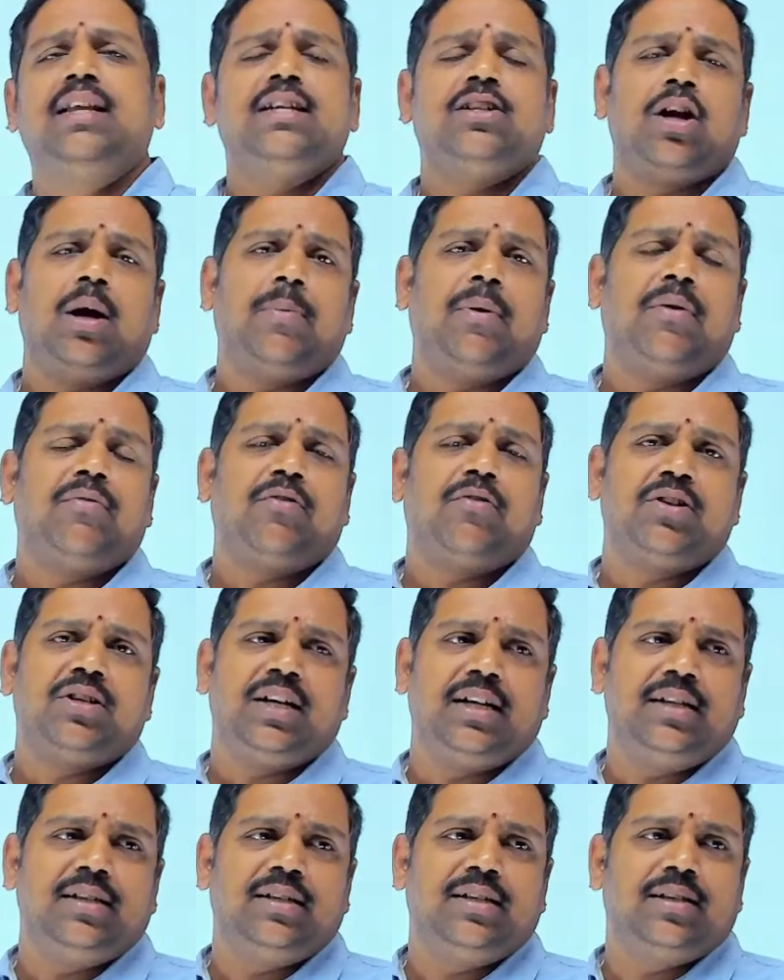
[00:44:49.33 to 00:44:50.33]
type of
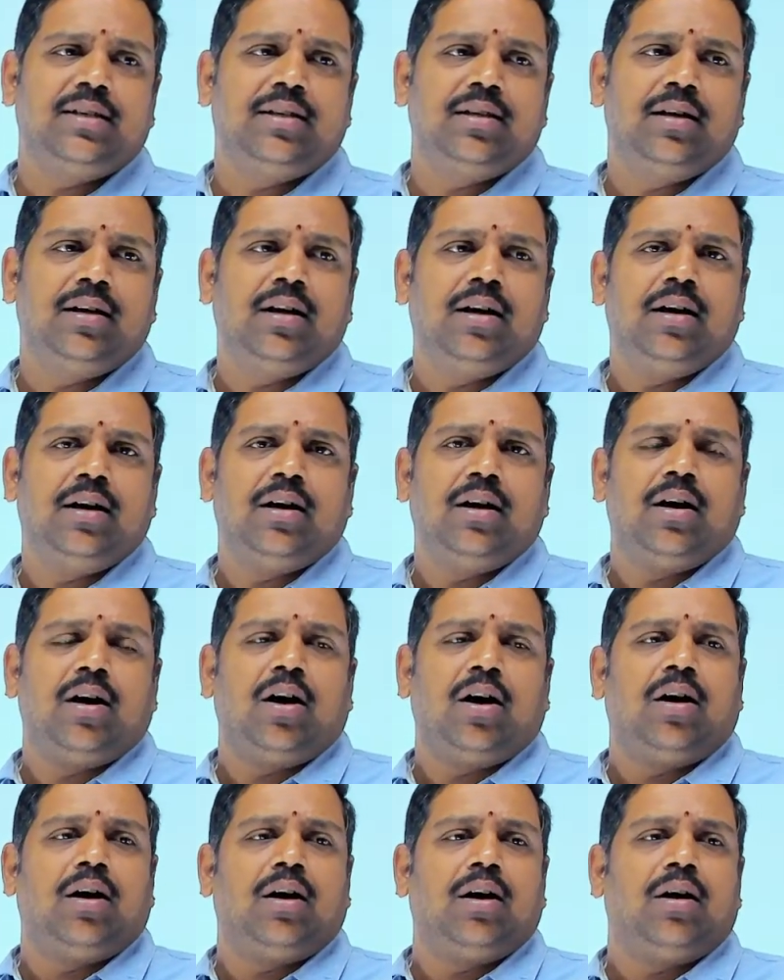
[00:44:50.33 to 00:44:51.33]
questions,
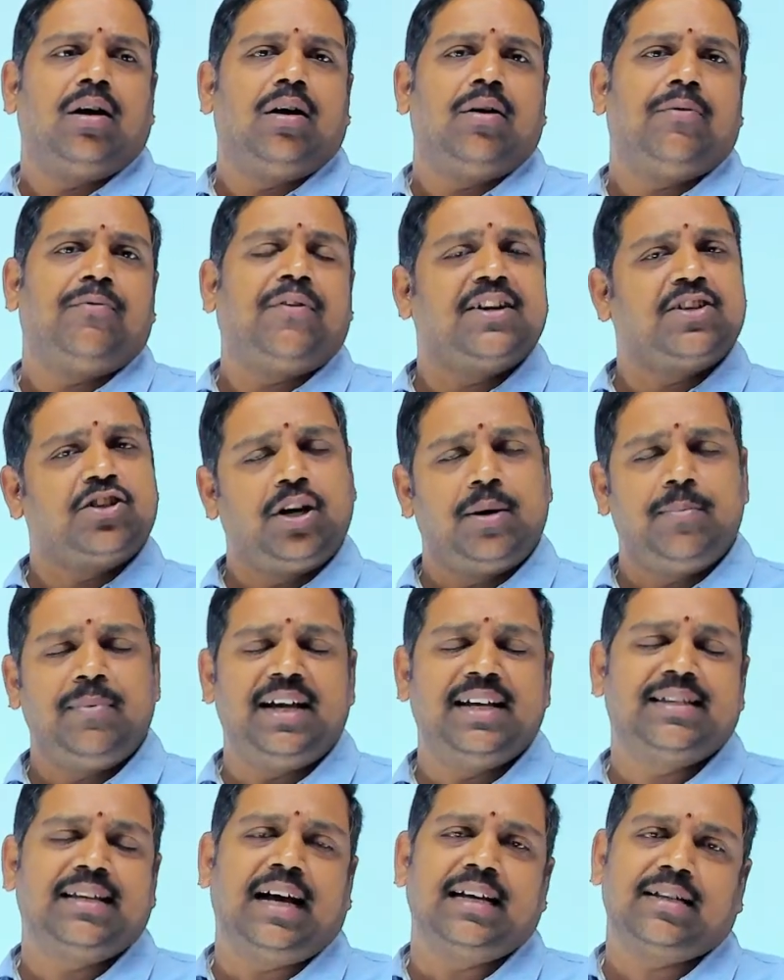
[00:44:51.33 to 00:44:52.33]
First time he
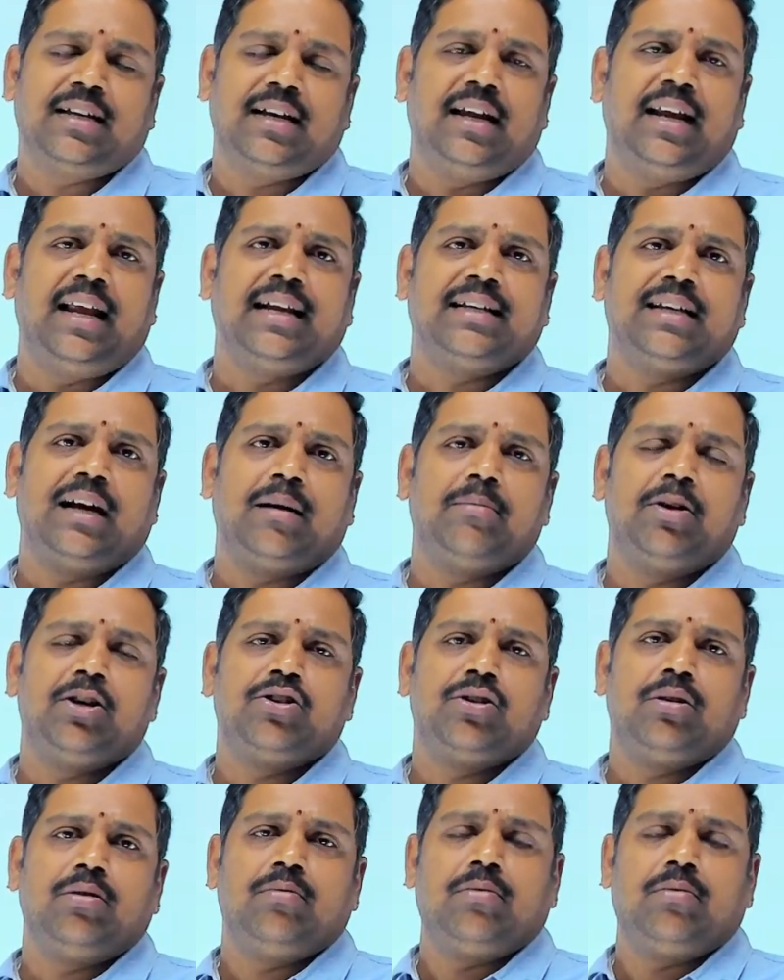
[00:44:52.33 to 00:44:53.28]
is asking in examination,